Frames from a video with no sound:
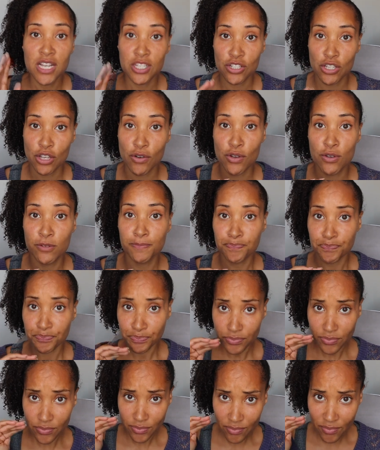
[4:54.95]
So
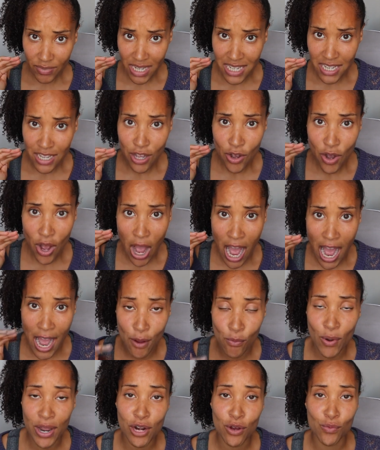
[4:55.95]

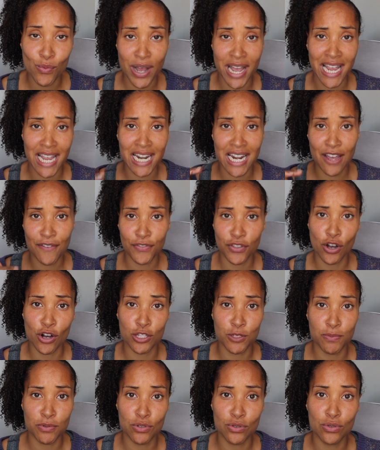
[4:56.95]
I went away, left the
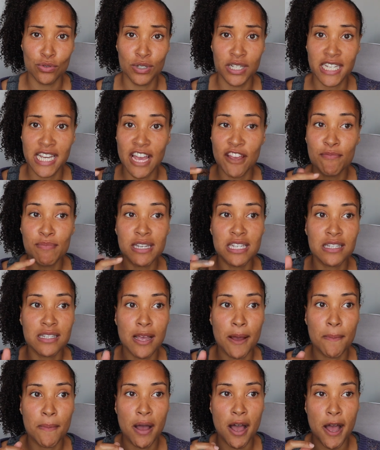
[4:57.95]
hospital. He gave me
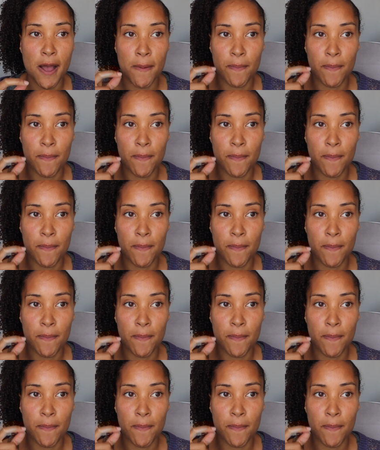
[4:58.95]
some